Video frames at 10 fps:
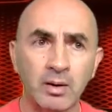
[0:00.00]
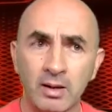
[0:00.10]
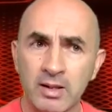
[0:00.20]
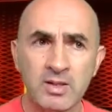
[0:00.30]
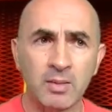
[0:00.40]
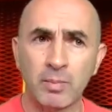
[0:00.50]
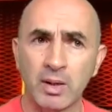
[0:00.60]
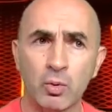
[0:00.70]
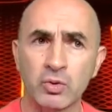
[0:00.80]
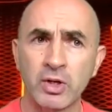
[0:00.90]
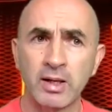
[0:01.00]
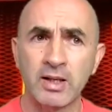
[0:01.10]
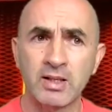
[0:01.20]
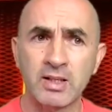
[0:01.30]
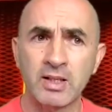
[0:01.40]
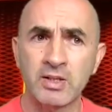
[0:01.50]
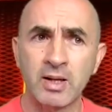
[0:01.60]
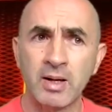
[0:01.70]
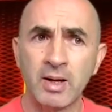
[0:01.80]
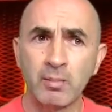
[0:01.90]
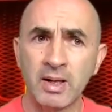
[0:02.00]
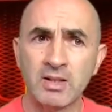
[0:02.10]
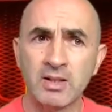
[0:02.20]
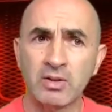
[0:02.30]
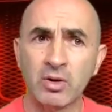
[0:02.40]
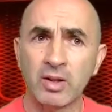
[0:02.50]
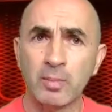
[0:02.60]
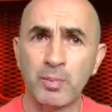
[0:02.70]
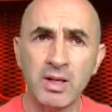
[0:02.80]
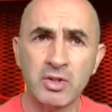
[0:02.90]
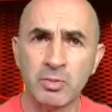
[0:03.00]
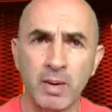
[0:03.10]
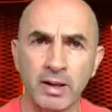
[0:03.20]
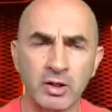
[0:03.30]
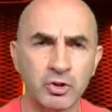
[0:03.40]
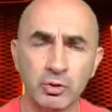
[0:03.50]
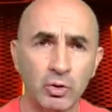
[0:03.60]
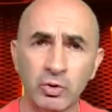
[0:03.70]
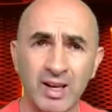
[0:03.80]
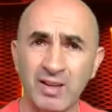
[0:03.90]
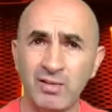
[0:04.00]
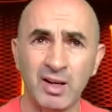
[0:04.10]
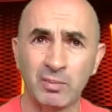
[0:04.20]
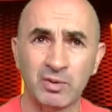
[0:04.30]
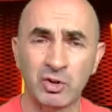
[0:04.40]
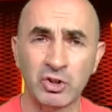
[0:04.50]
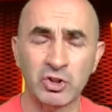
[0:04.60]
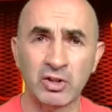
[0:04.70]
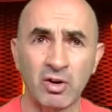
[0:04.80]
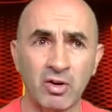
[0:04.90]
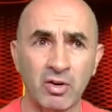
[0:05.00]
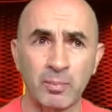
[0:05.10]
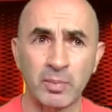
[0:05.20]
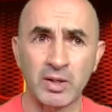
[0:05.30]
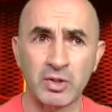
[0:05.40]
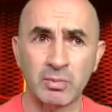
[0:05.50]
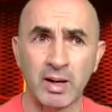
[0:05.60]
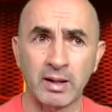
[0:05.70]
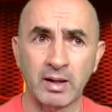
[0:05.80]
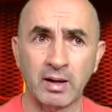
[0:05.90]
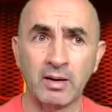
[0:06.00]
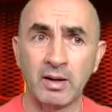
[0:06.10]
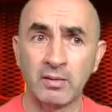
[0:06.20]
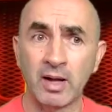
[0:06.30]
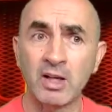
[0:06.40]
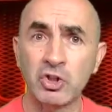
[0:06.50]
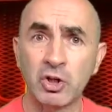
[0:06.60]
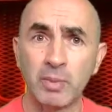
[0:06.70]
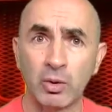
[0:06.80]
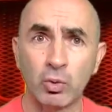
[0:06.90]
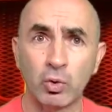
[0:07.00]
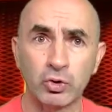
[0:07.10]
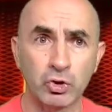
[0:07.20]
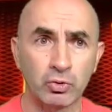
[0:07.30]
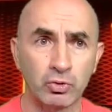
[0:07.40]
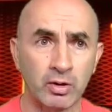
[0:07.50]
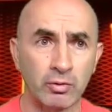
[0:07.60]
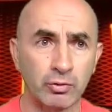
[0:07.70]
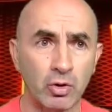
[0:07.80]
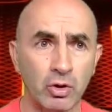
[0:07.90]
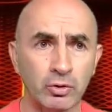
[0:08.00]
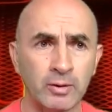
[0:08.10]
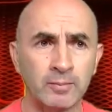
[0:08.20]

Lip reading: listen, because he says, blessed are the peacemakers. Not every Christian are a peacemaker. They shall be called children of God.